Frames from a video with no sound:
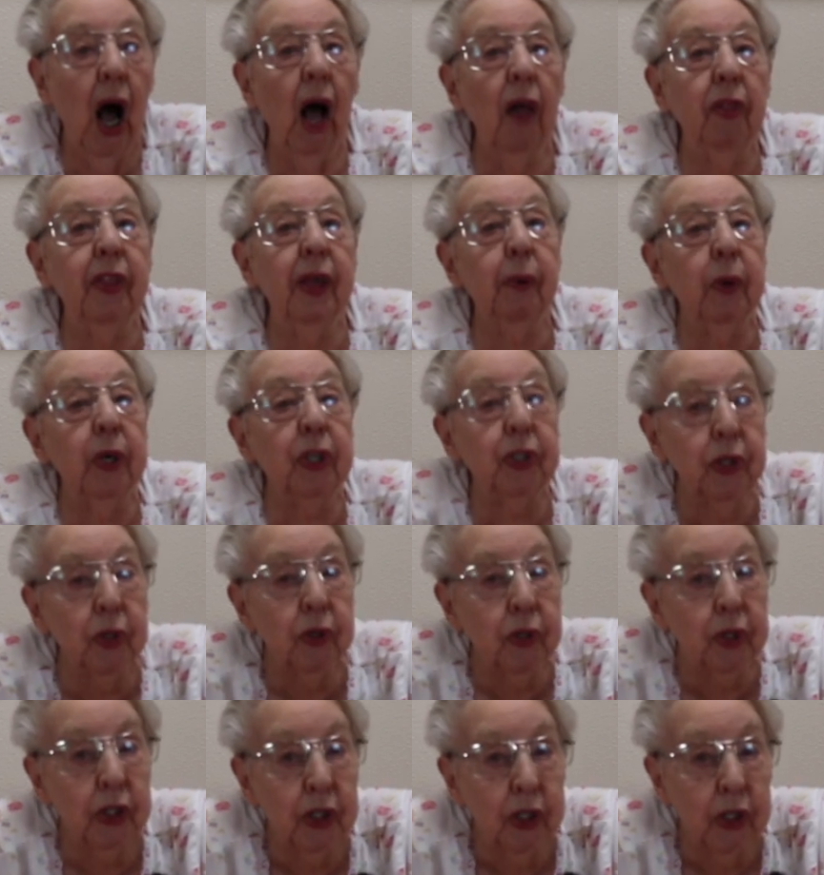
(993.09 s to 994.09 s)
and they were
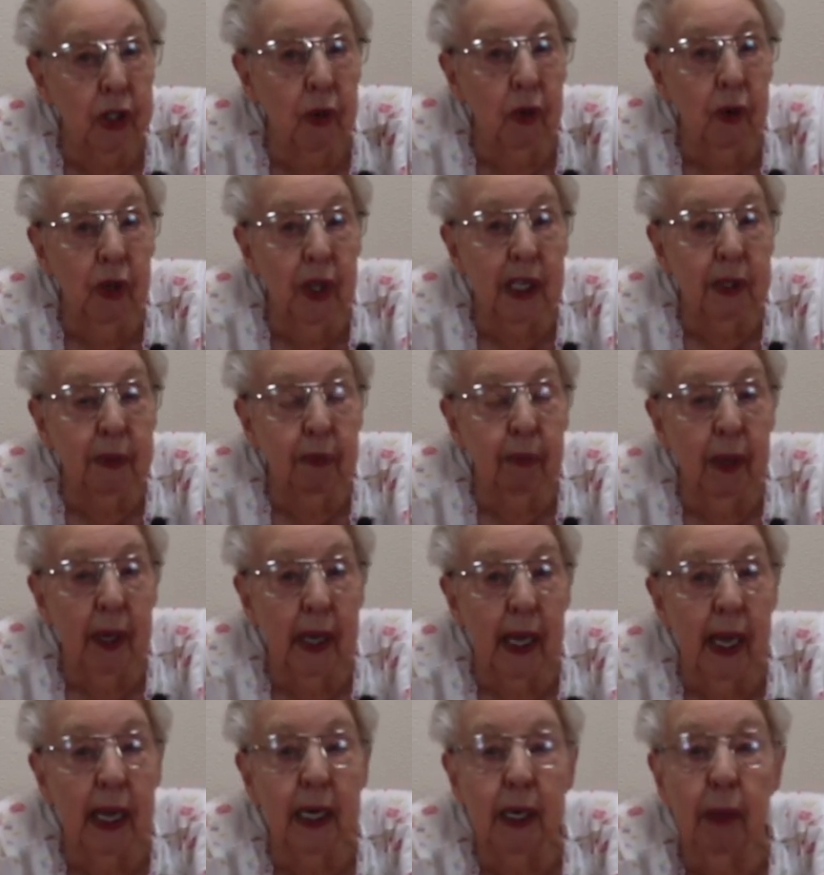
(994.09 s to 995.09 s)
due to do this
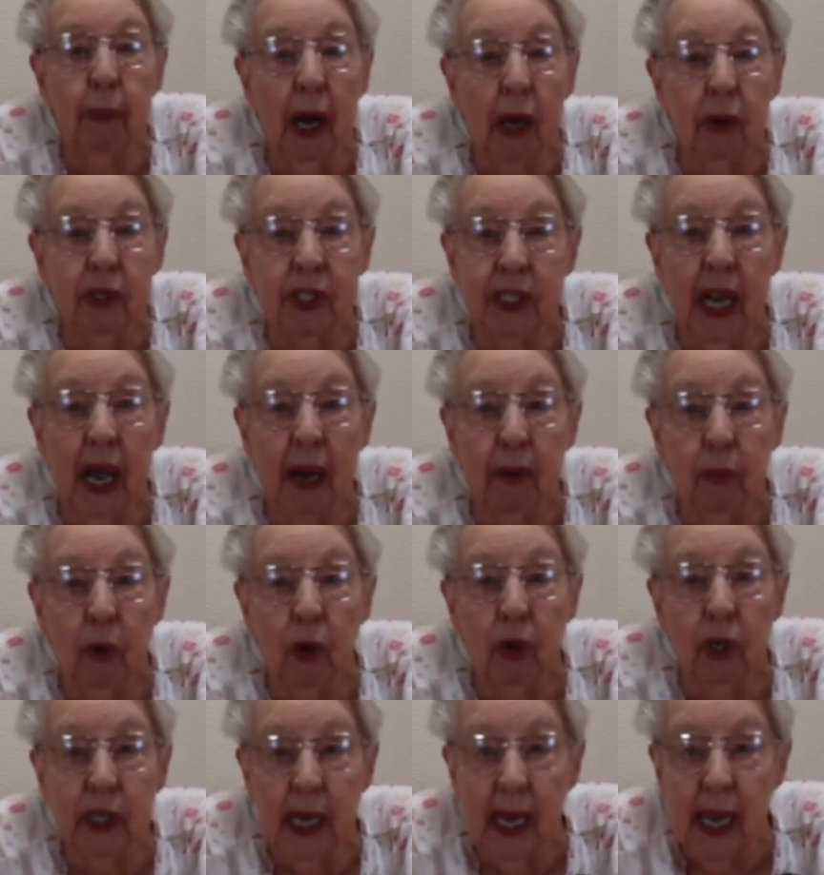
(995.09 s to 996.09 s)
play in about 10
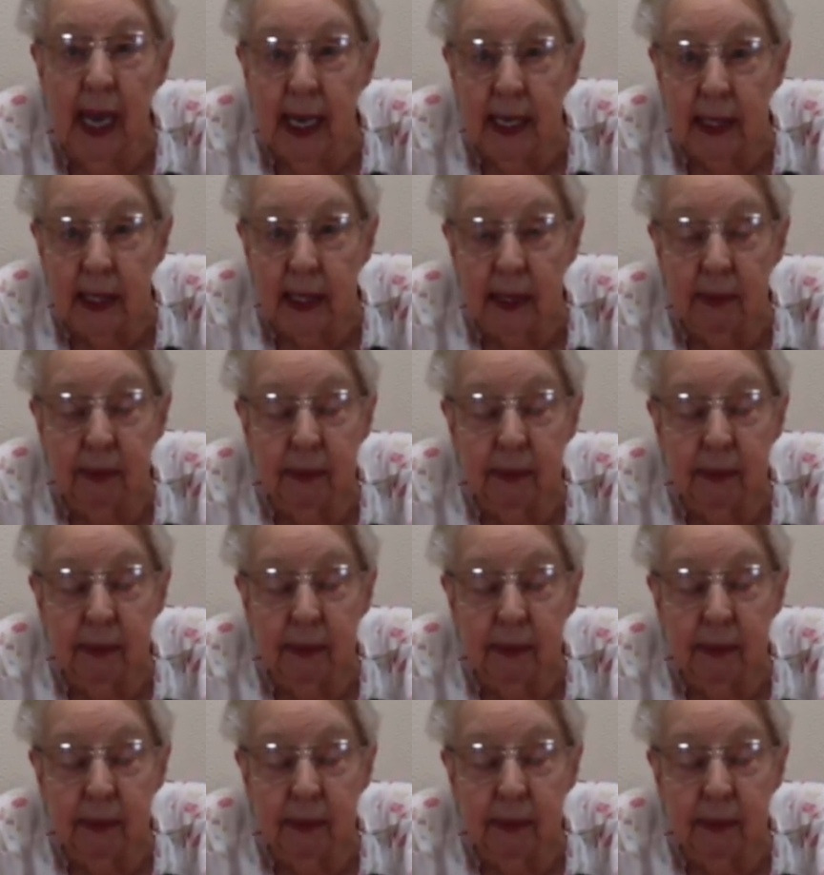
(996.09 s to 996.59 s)
more days,